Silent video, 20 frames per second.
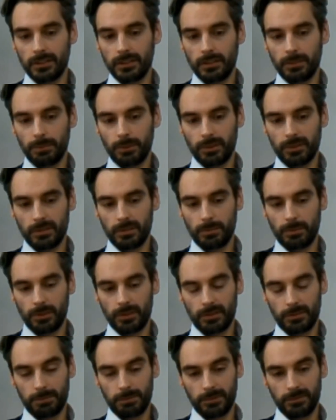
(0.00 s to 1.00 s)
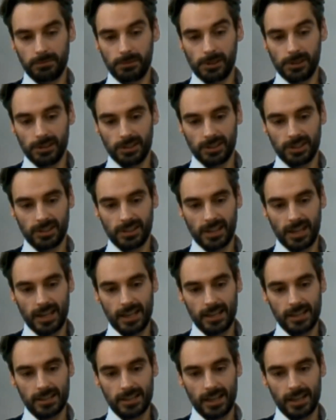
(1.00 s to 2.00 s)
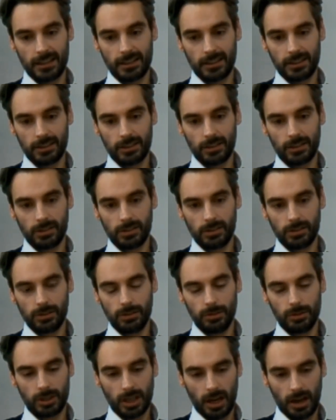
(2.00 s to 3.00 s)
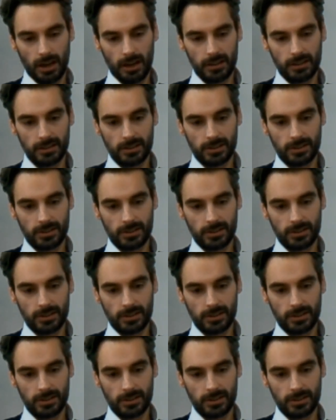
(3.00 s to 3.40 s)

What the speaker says: the important point to say is that you can't